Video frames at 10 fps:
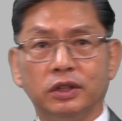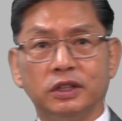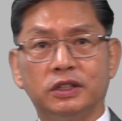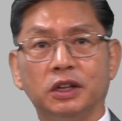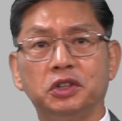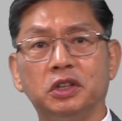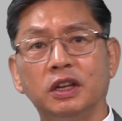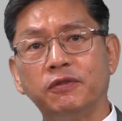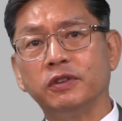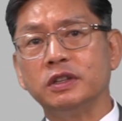Such
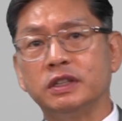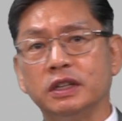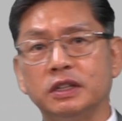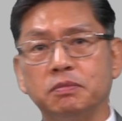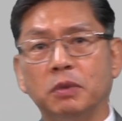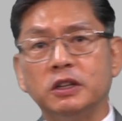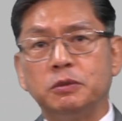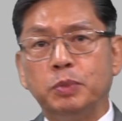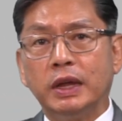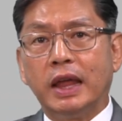differences
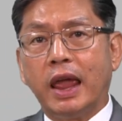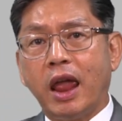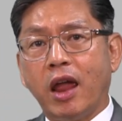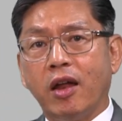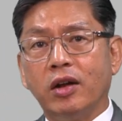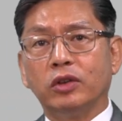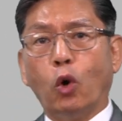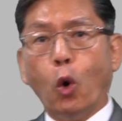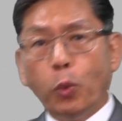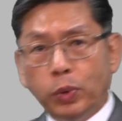must be aired
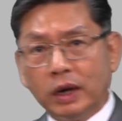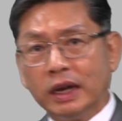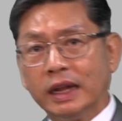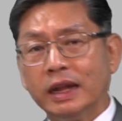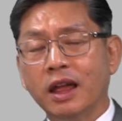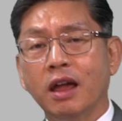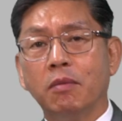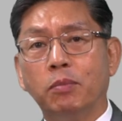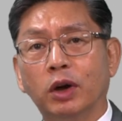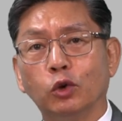openly,
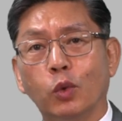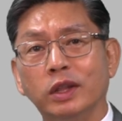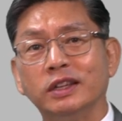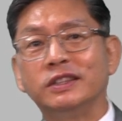but with